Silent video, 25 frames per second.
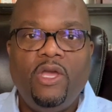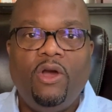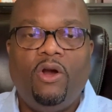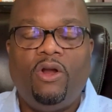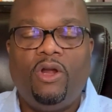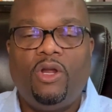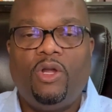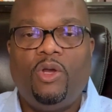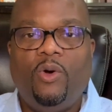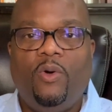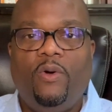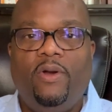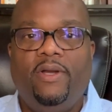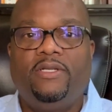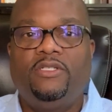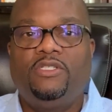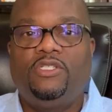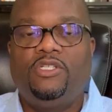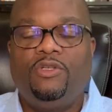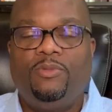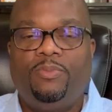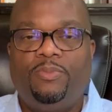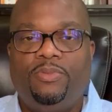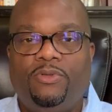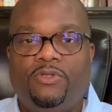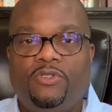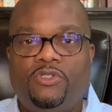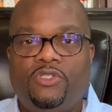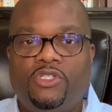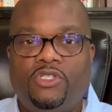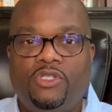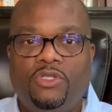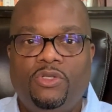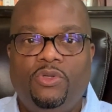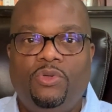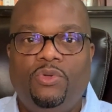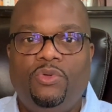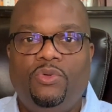are going to
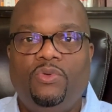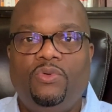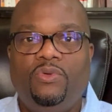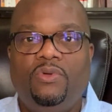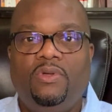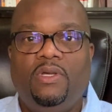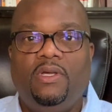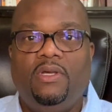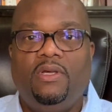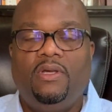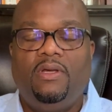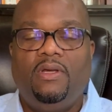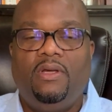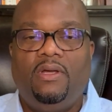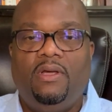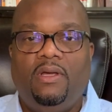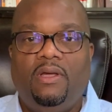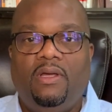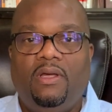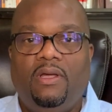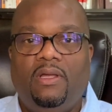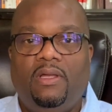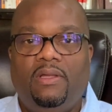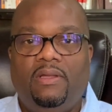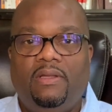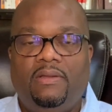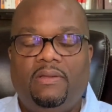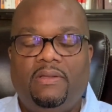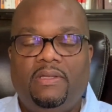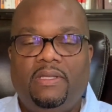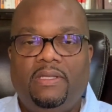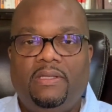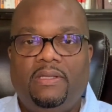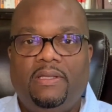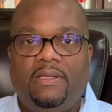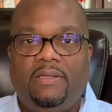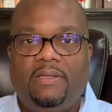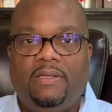pursue
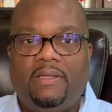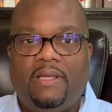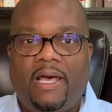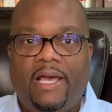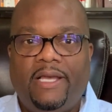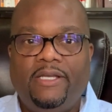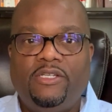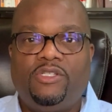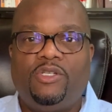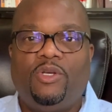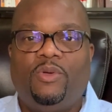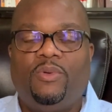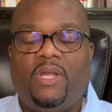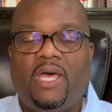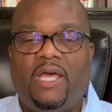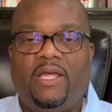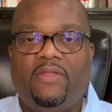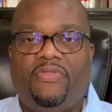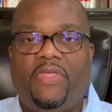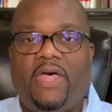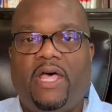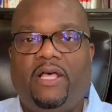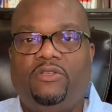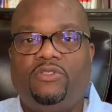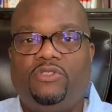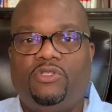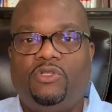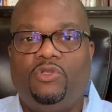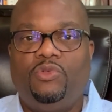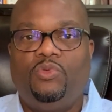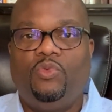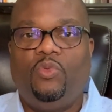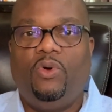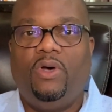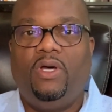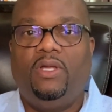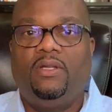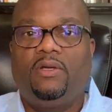ISO
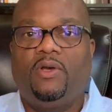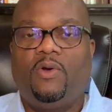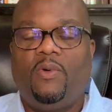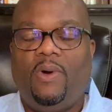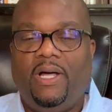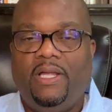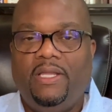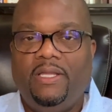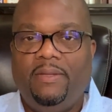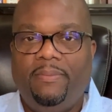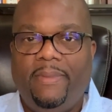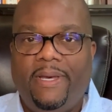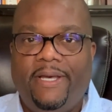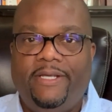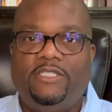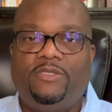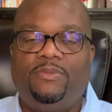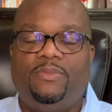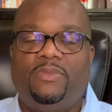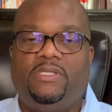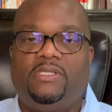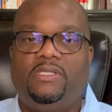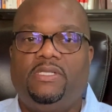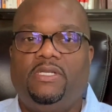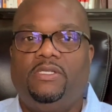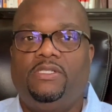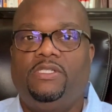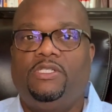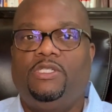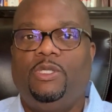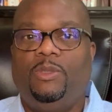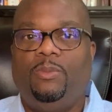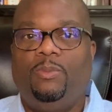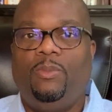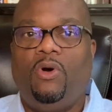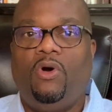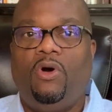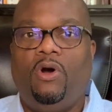9001, Quality Management
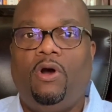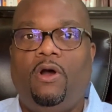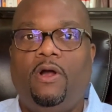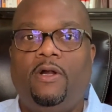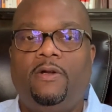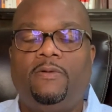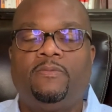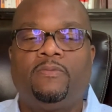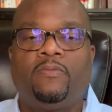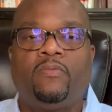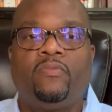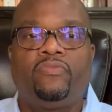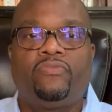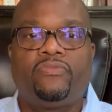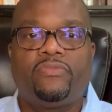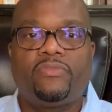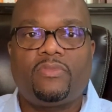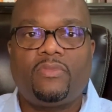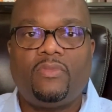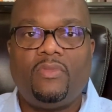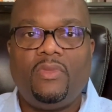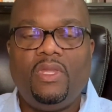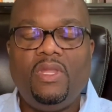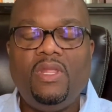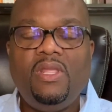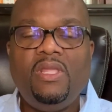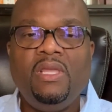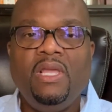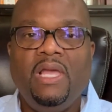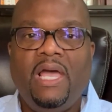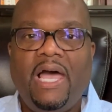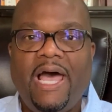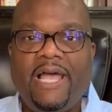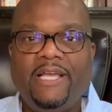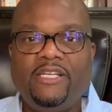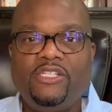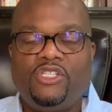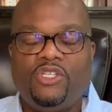System, or
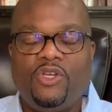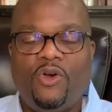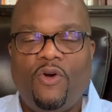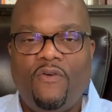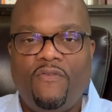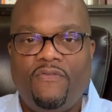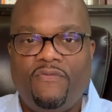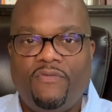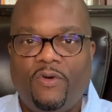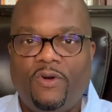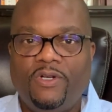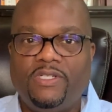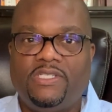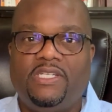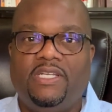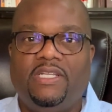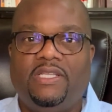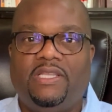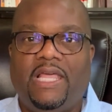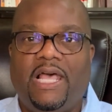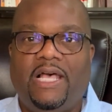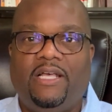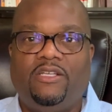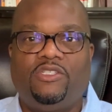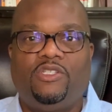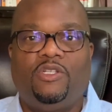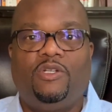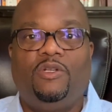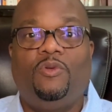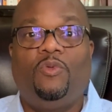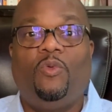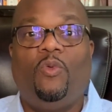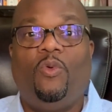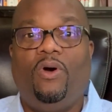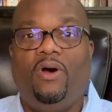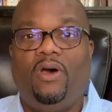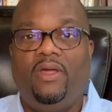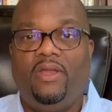ISO
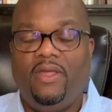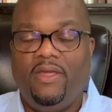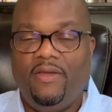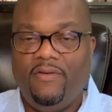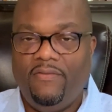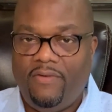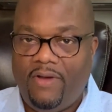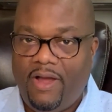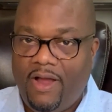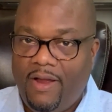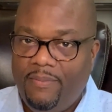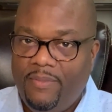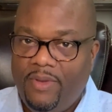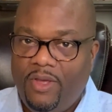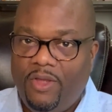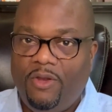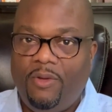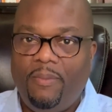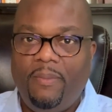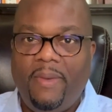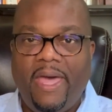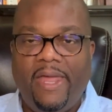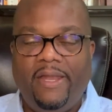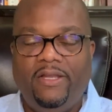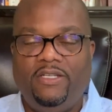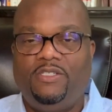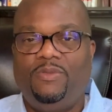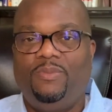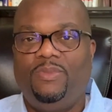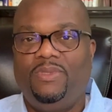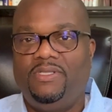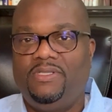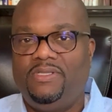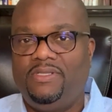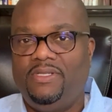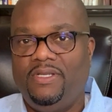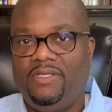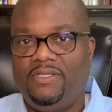14001, Environmental
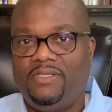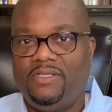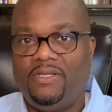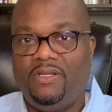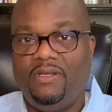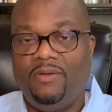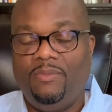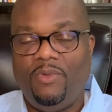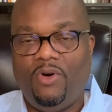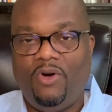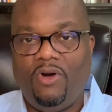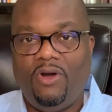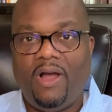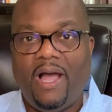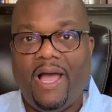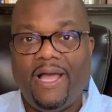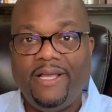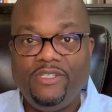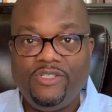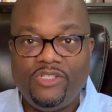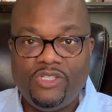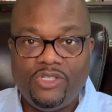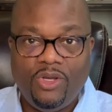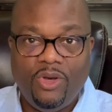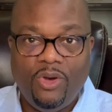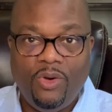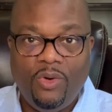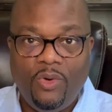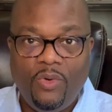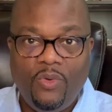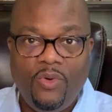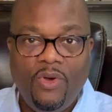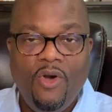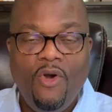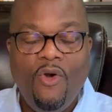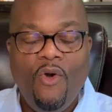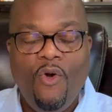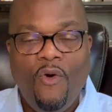Management System, or
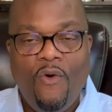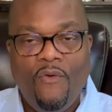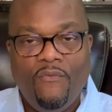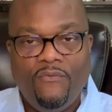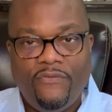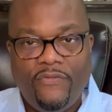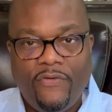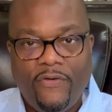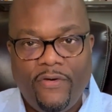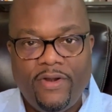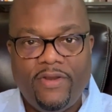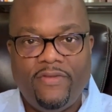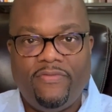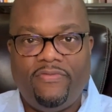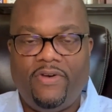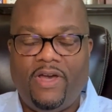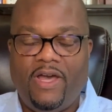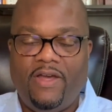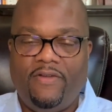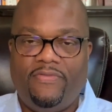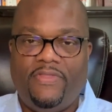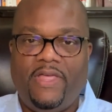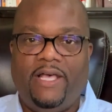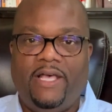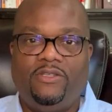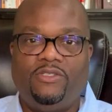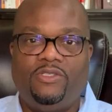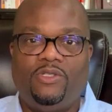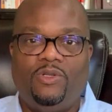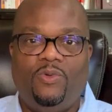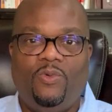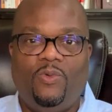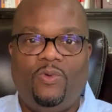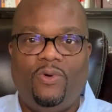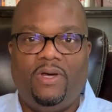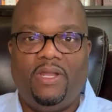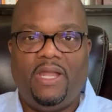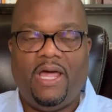ISO
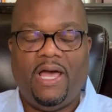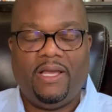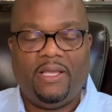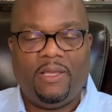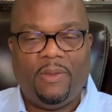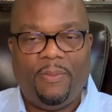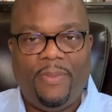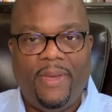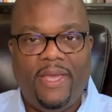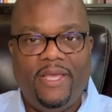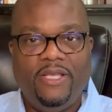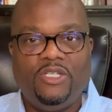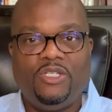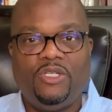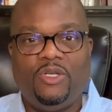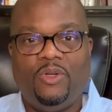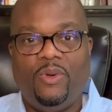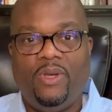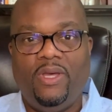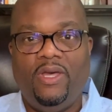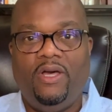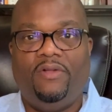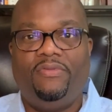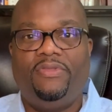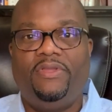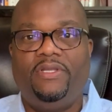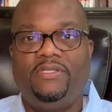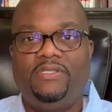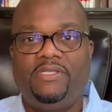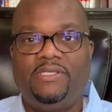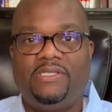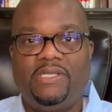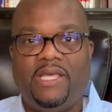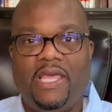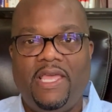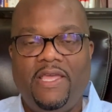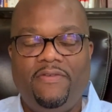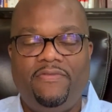45001, Occupational Health and
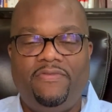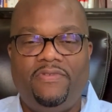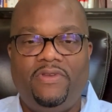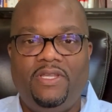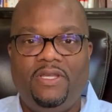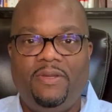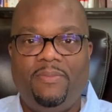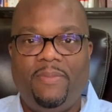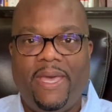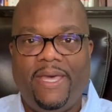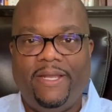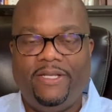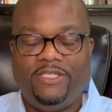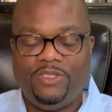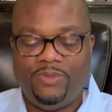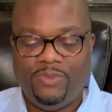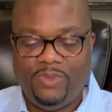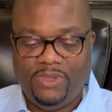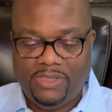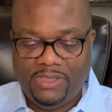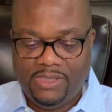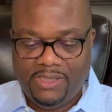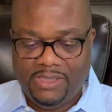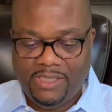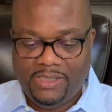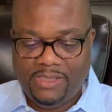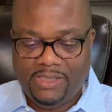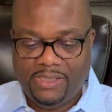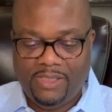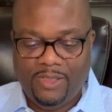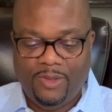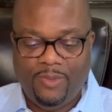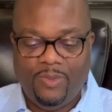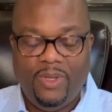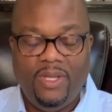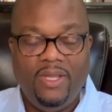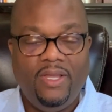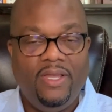Safety Management
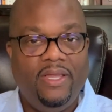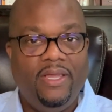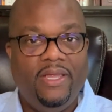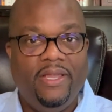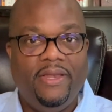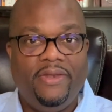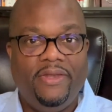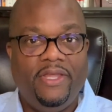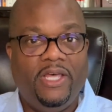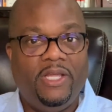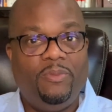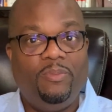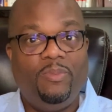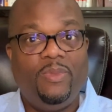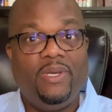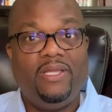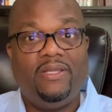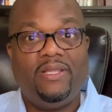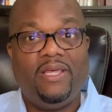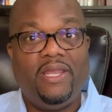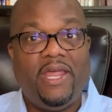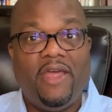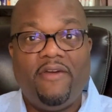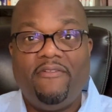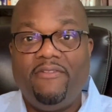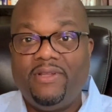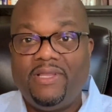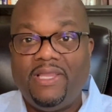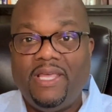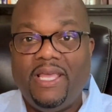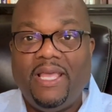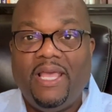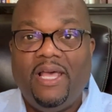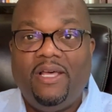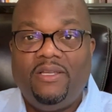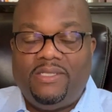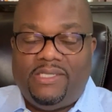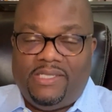System, doesn't mean that
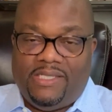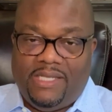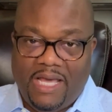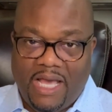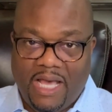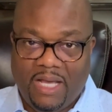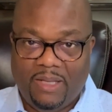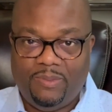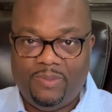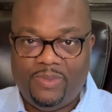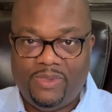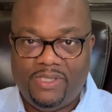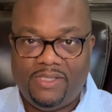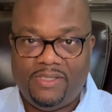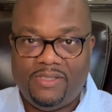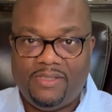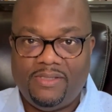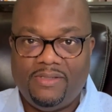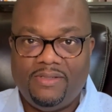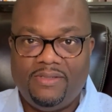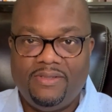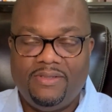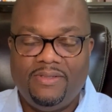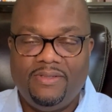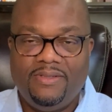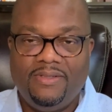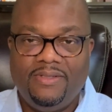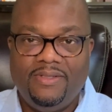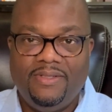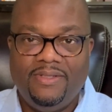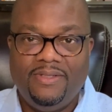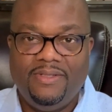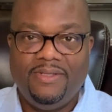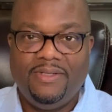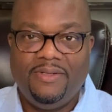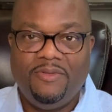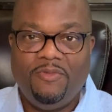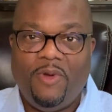everything else stops,
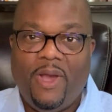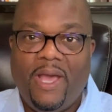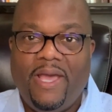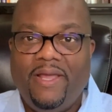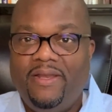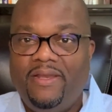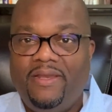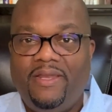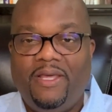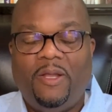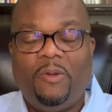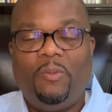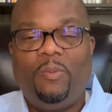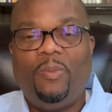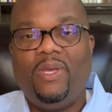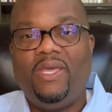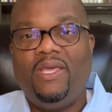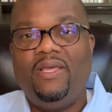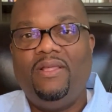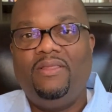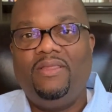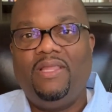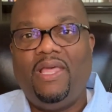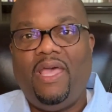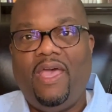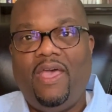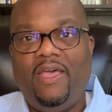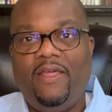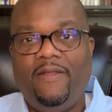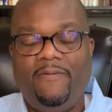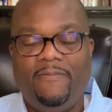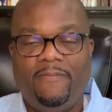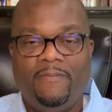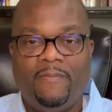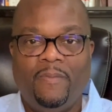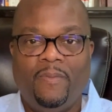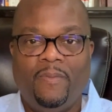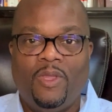right? It doesn't mean
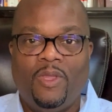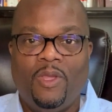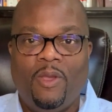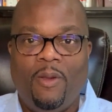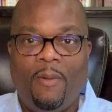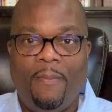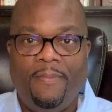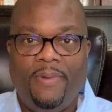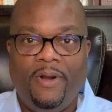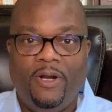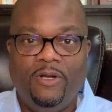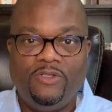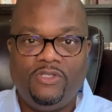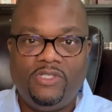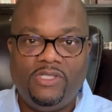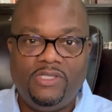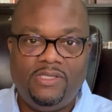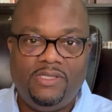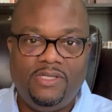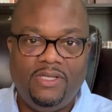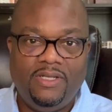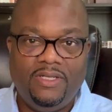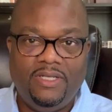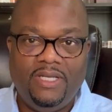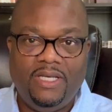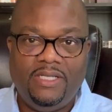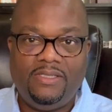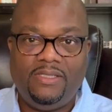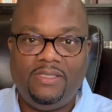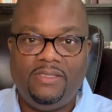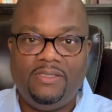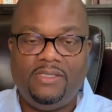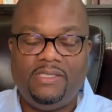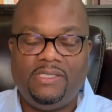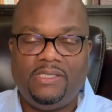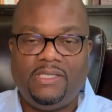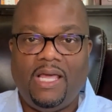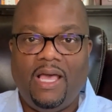that purchasing
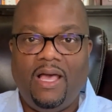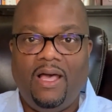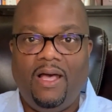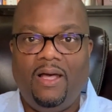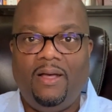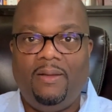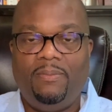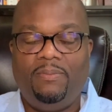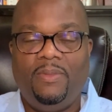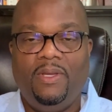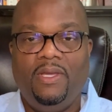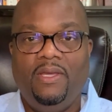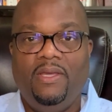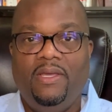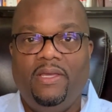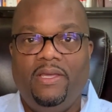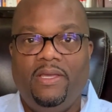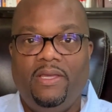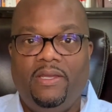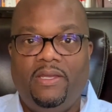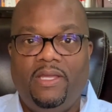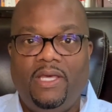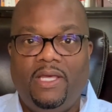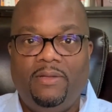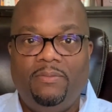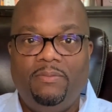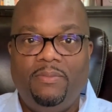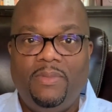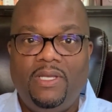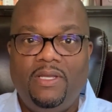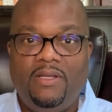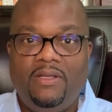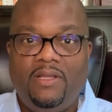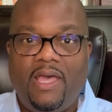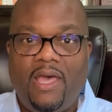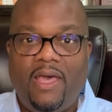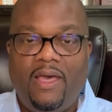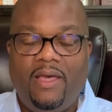doesn't stop. It doesn't
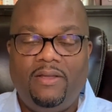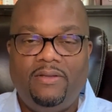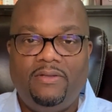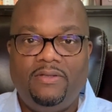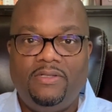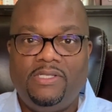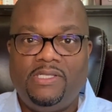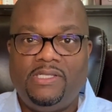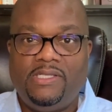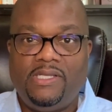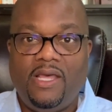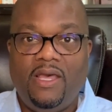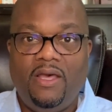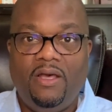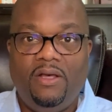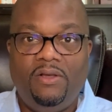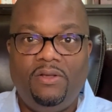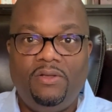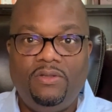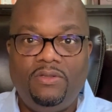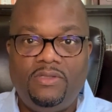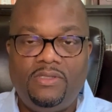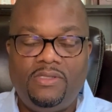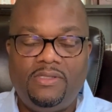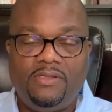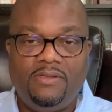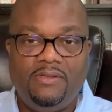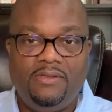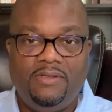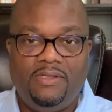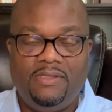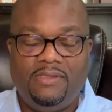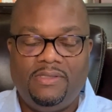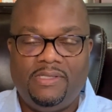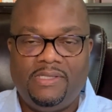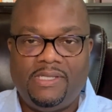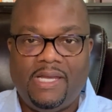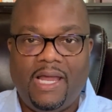mean that sales
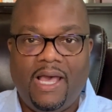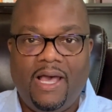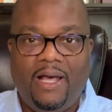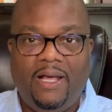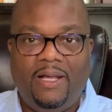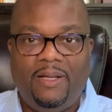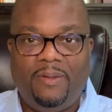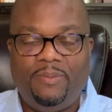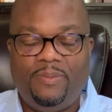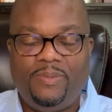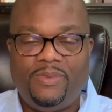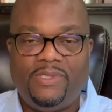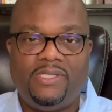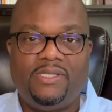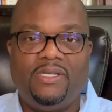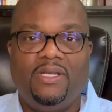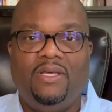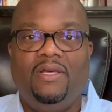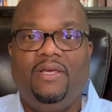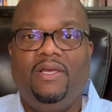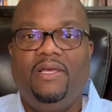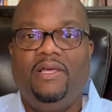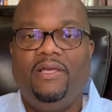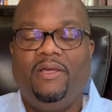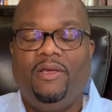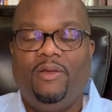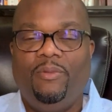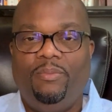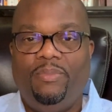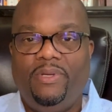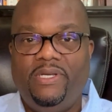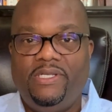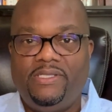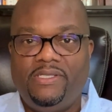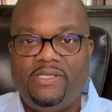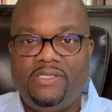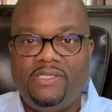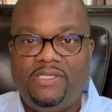stops,
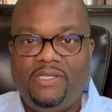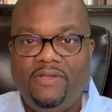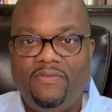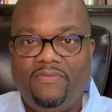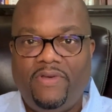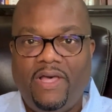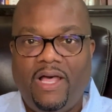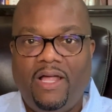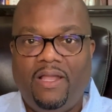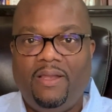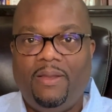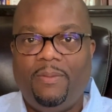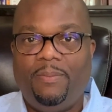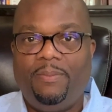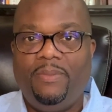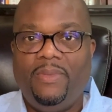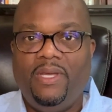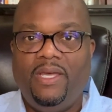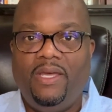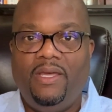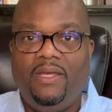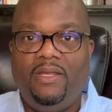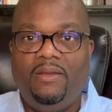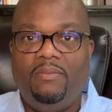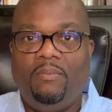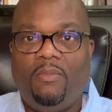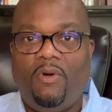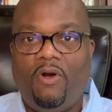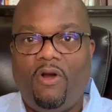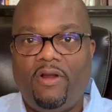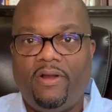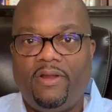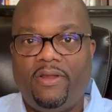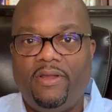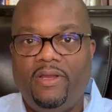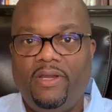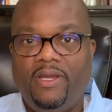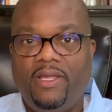business development,
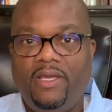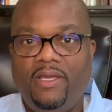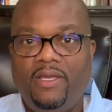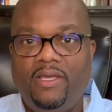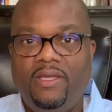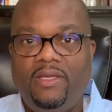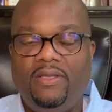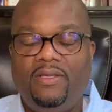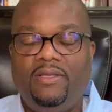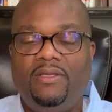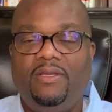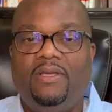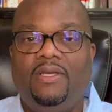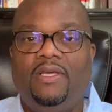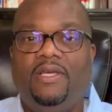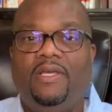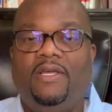marketing,